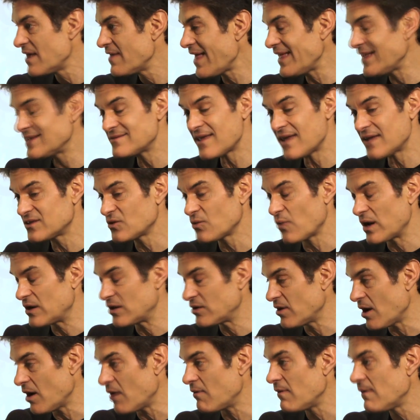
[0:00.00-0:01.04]
That's not the way to
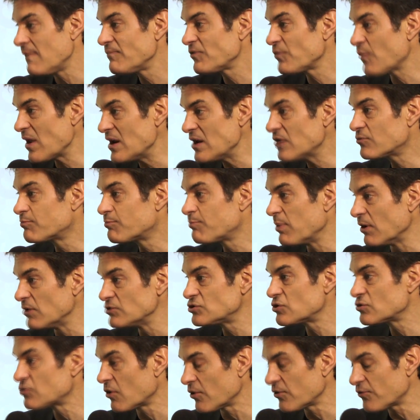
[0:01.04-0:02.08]
go. The way to build your
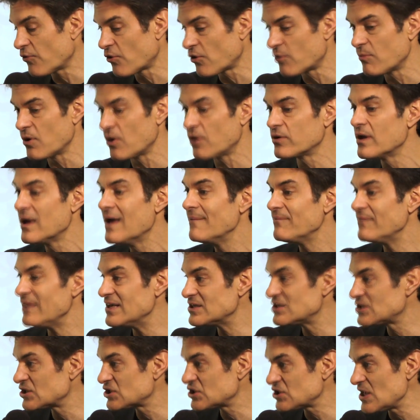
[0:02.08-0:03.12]
growth hormone is
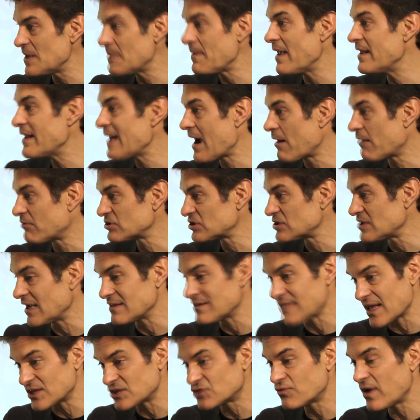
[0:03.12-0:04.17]
to sleep 8 hours a night.
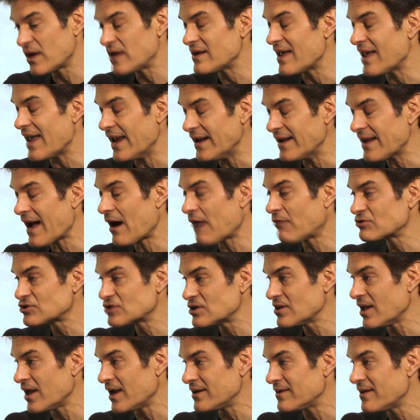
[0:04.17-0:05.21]
That's right, 8 hours a
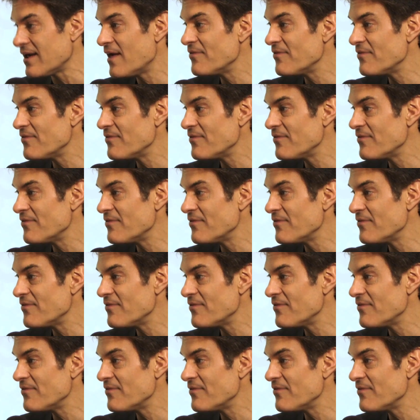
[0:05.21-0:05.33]
night.